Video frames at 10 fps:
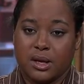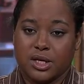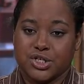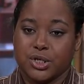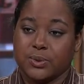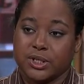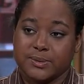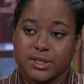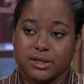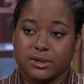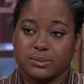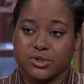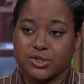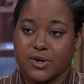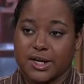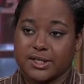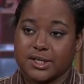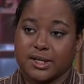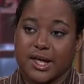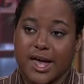she went up to them, tried
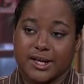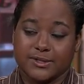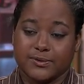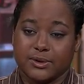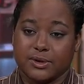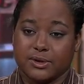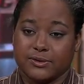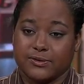to ask for